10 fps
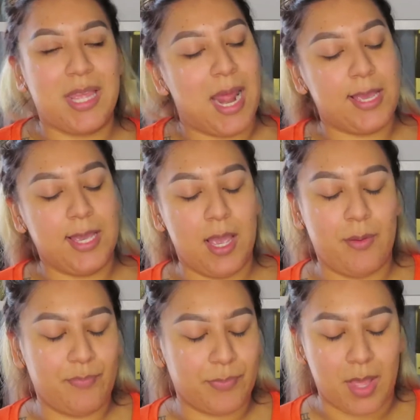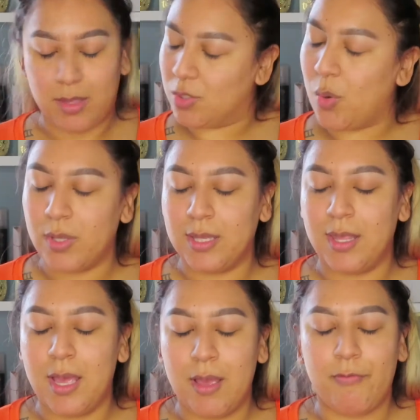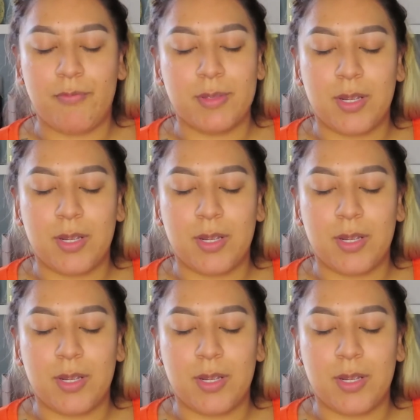that I totally love.